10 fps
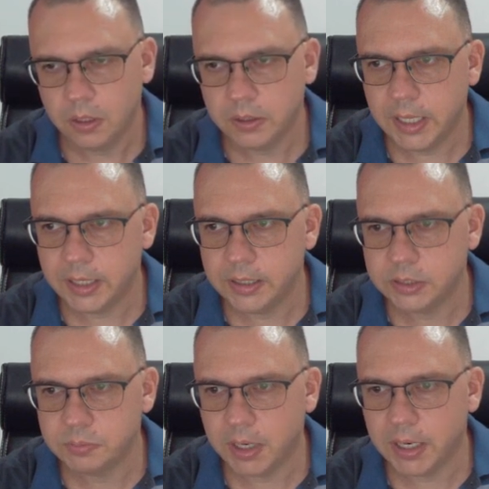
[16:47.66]
that
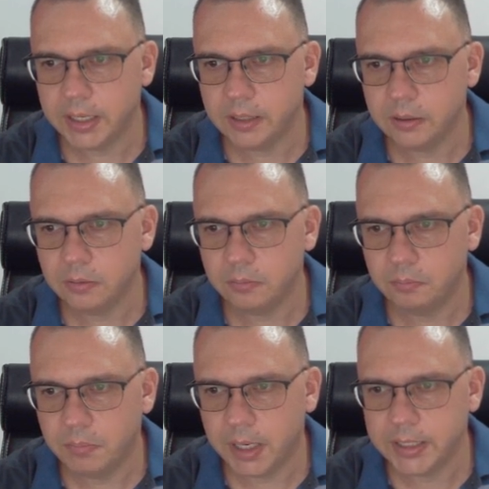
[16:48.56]
is my
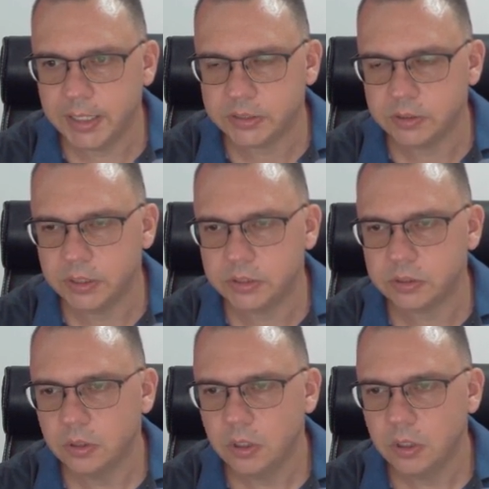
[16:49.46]
guess on this.